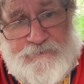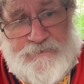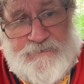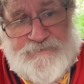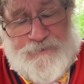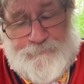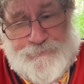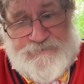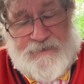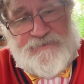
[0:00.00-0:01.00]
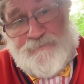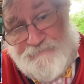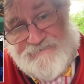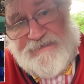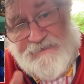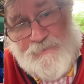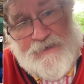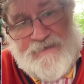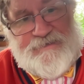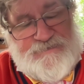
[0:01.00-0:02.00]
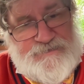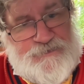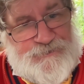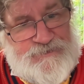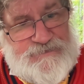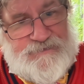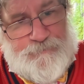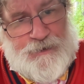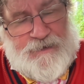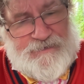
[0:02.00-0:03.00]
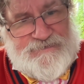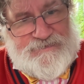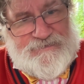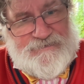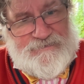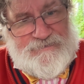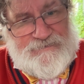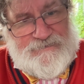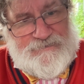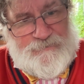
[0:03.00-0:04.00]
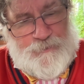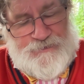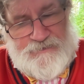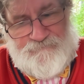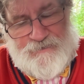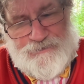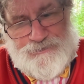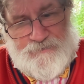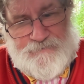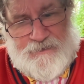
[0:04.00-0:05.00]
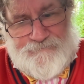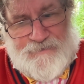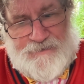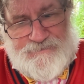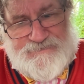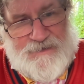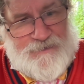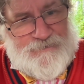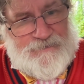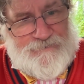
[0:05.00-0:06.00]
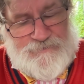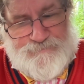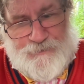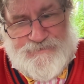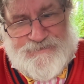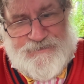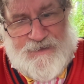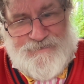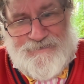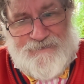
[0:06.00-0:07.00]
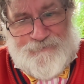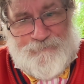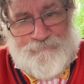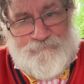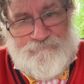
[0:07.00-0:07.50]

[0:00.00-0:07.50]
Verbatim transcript: is not brutality. We've seen where that has got us in the past with the invasion of Afghanistan in response to 9/11.